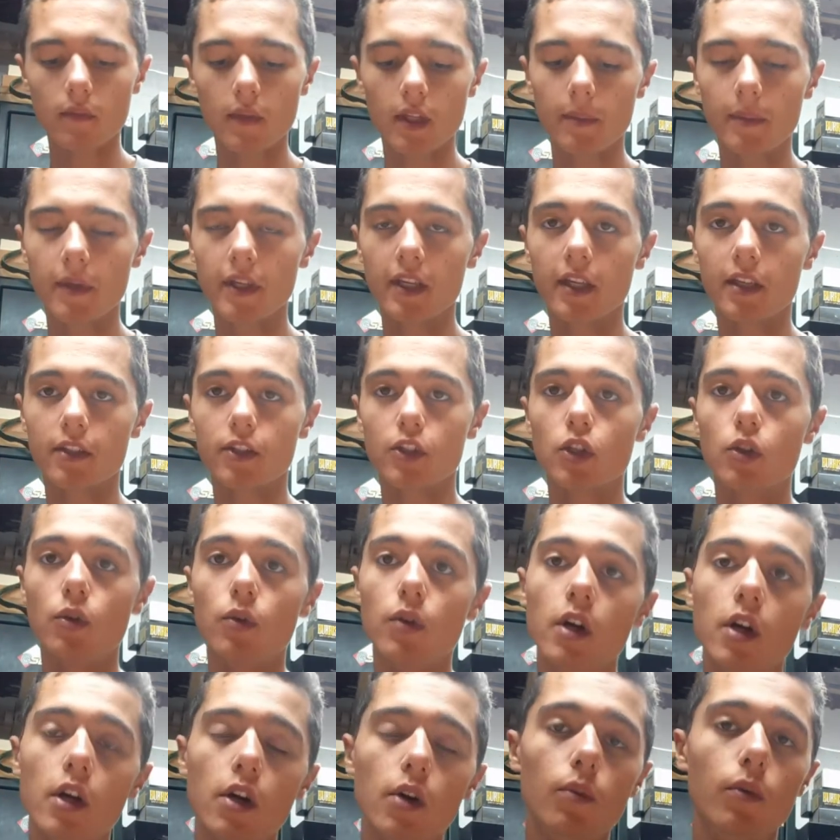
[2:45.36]
But yeah, so
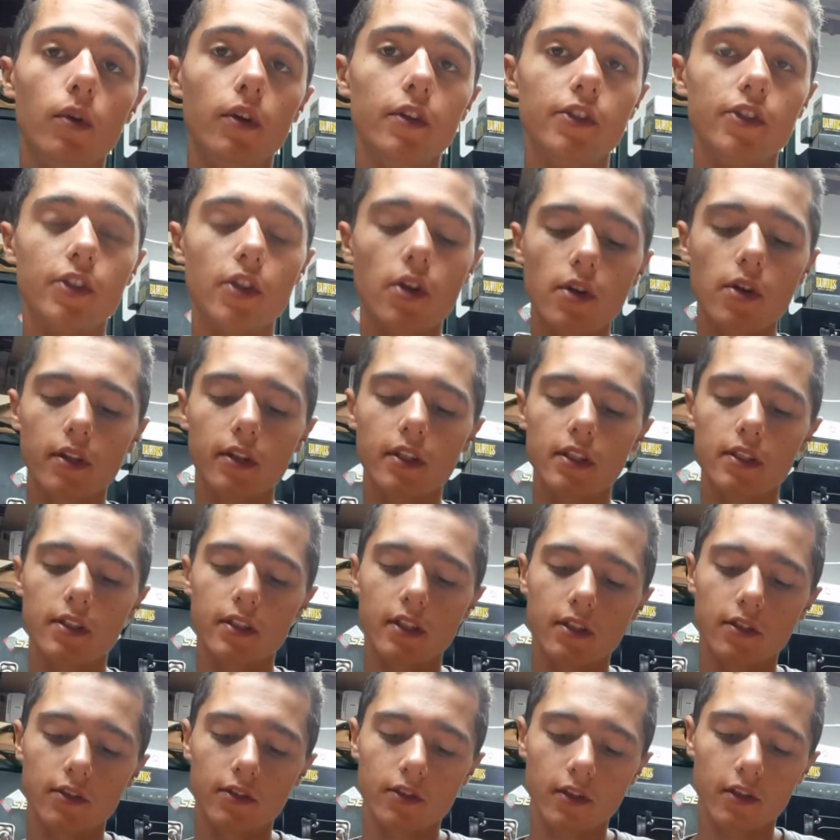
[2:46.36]
we're installing these
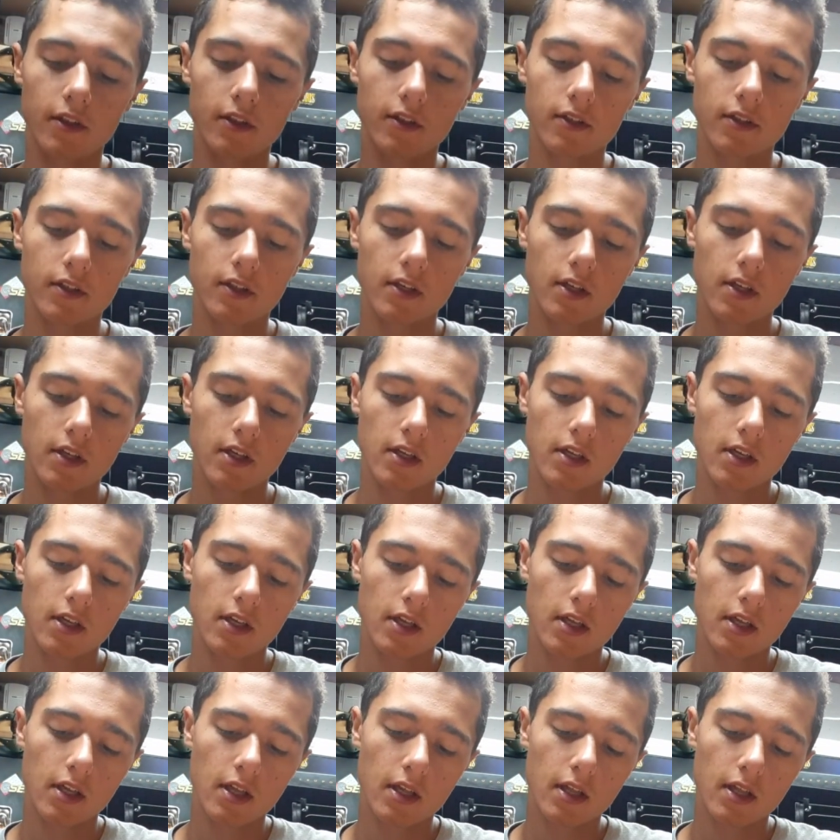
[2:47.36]
inserts.
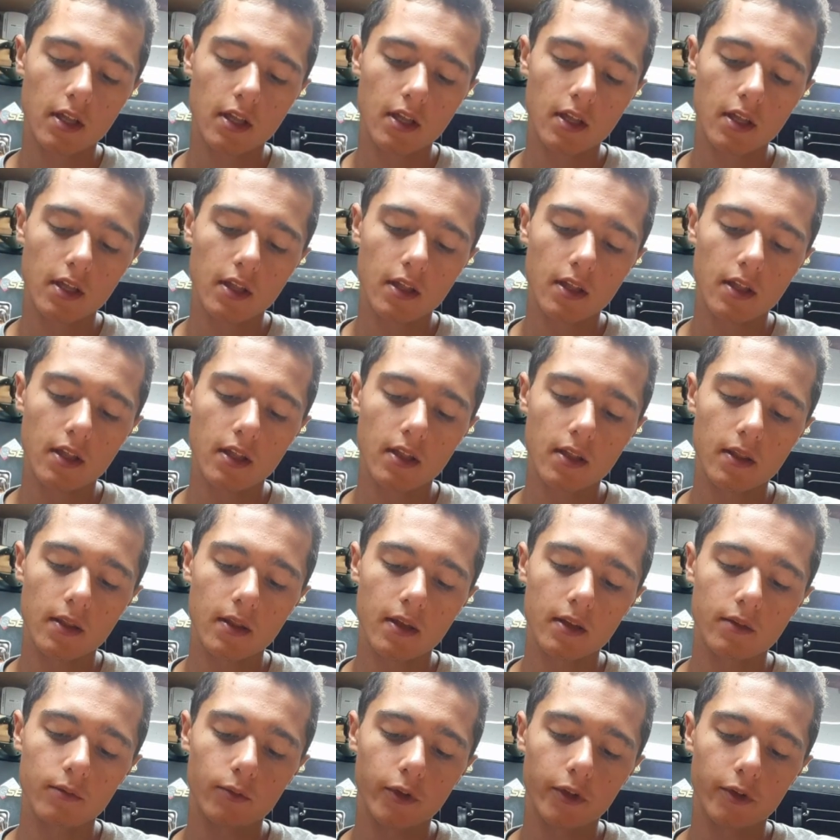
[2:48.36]

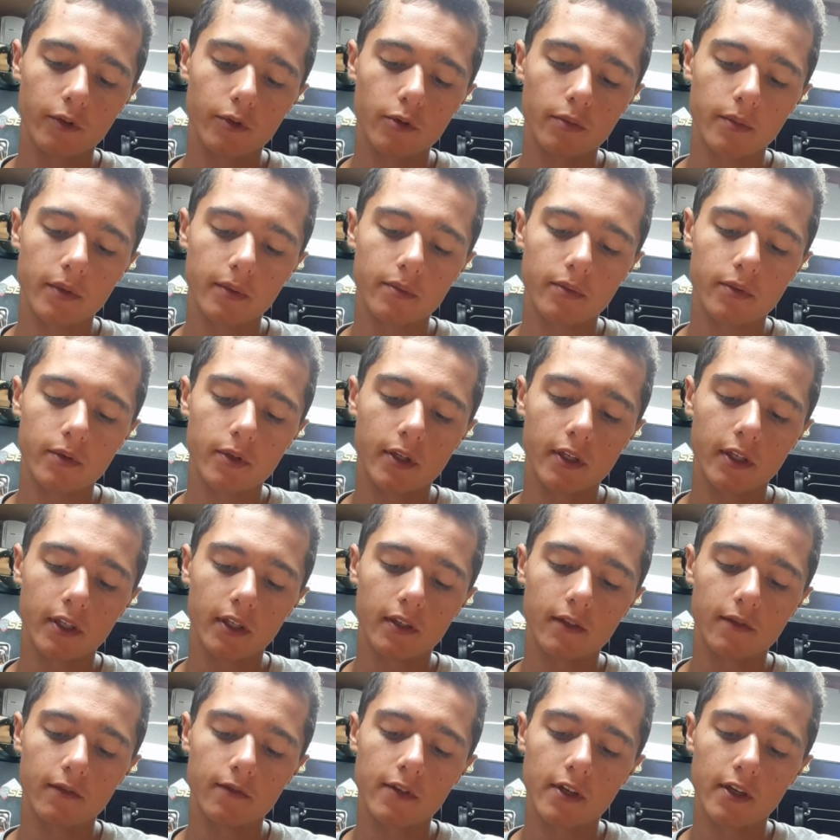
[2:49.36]
Then we will be
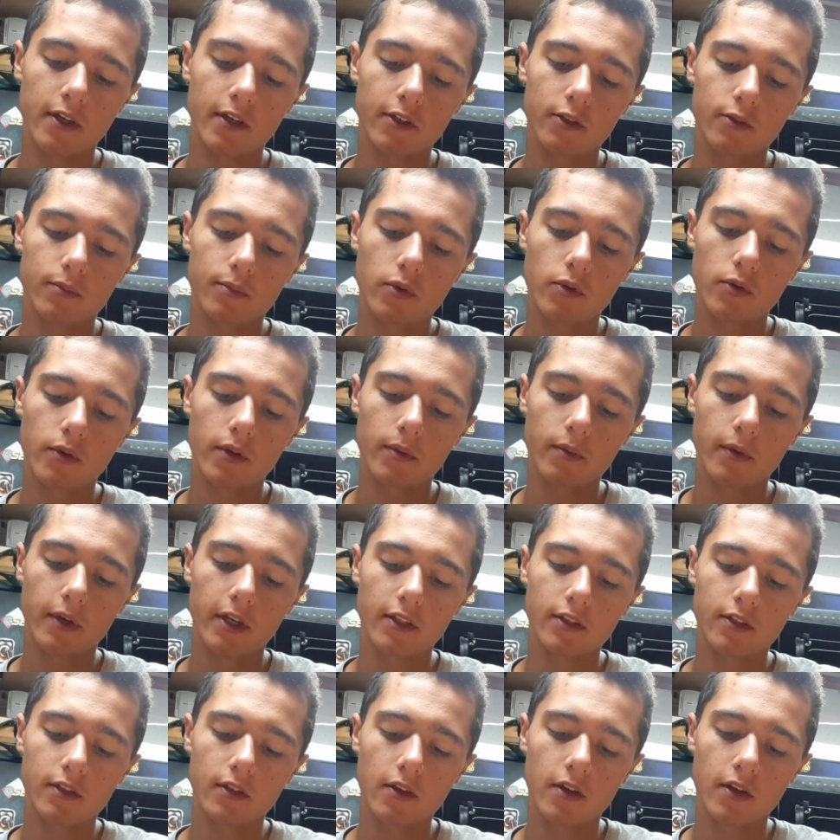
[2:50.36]
putting various point
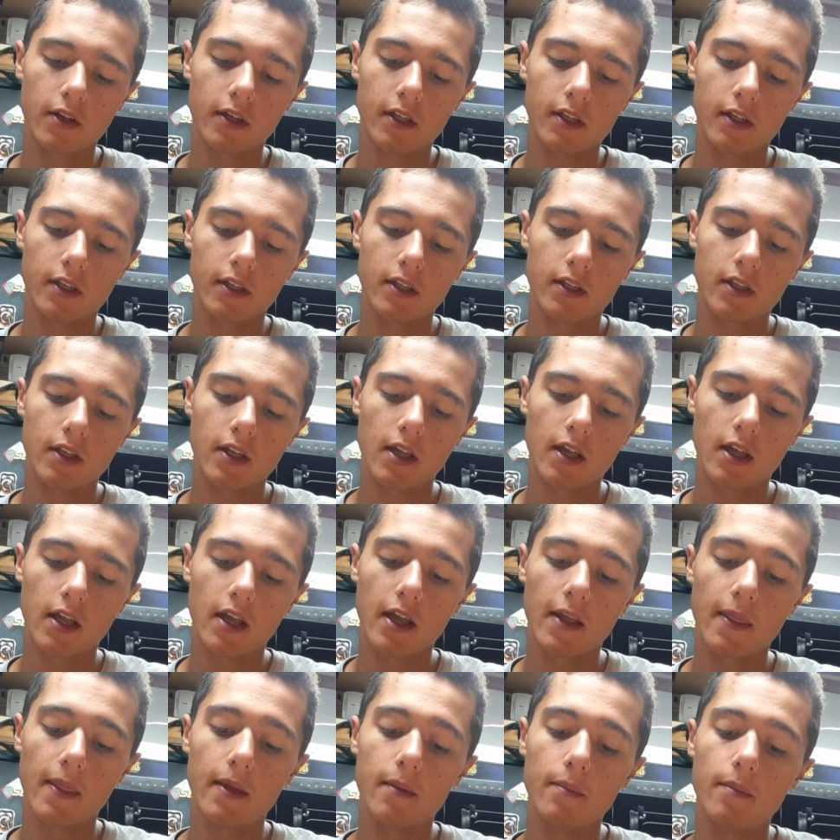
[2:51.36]
weights on it,
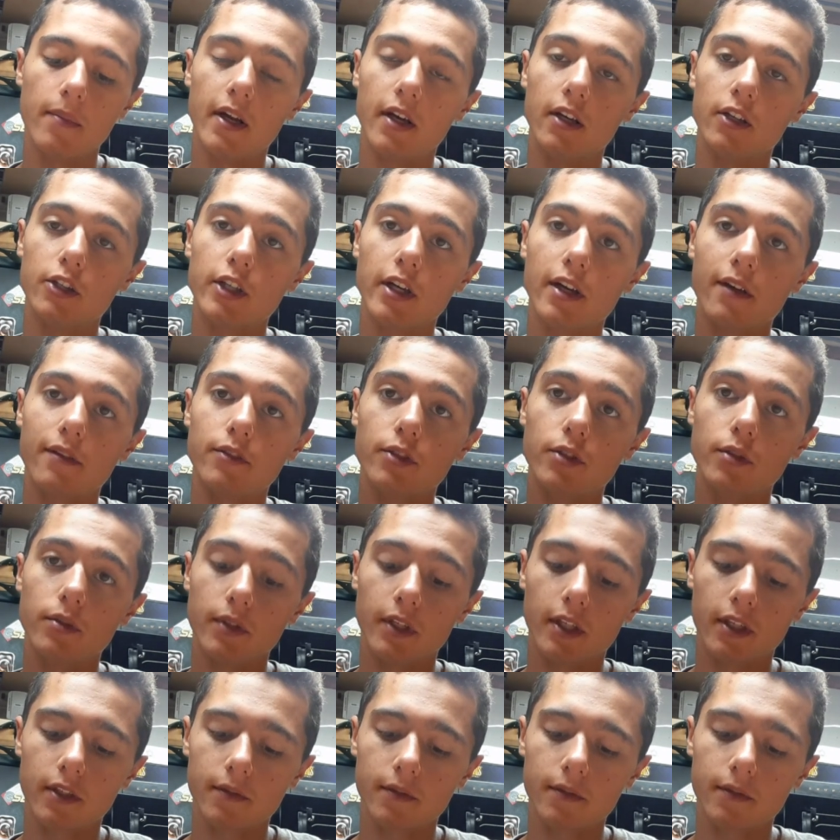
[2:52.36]
and then bare shaft tuning.